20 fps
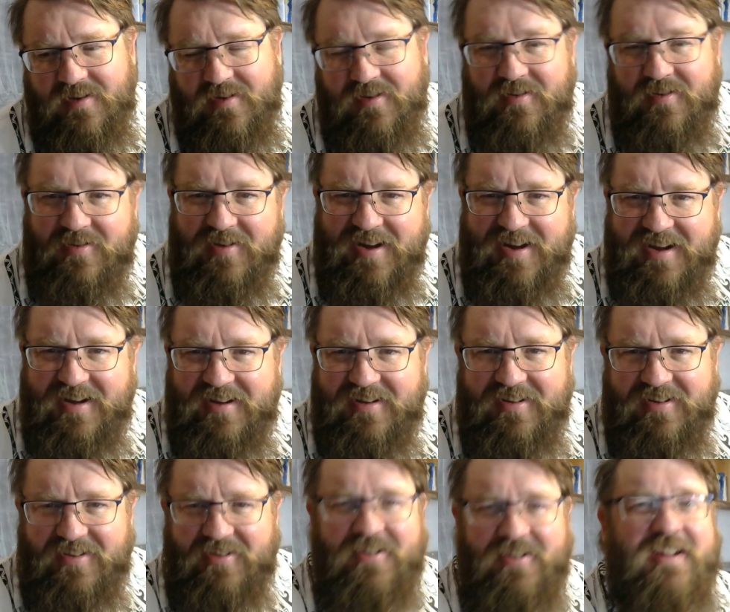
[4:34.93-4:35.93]
Right?
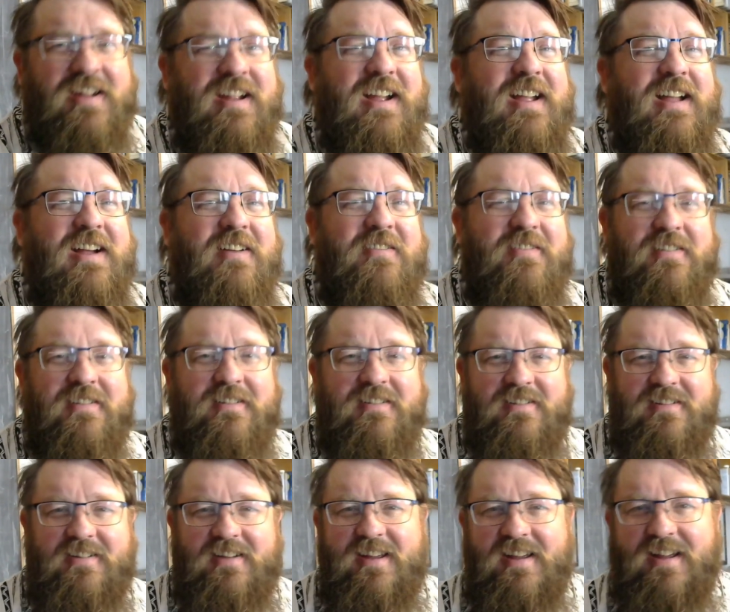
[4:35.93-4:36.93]
Hold on, I got one.
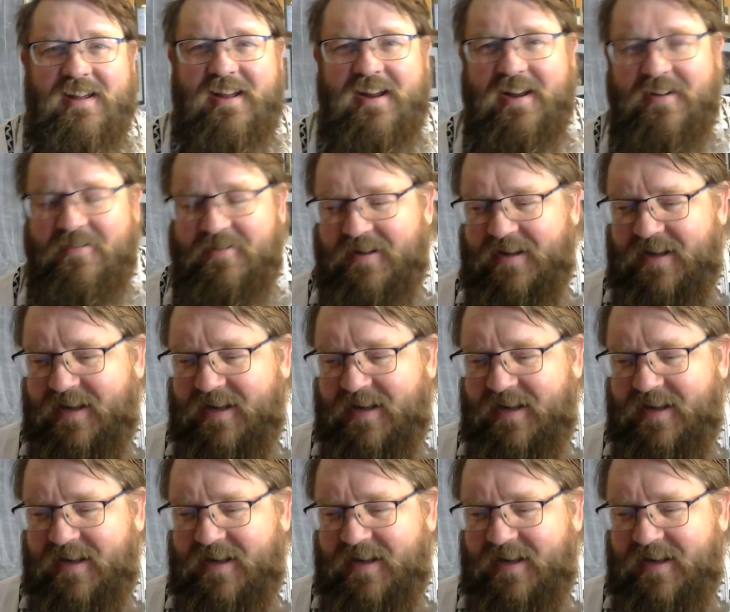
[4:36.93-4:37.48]
I got one.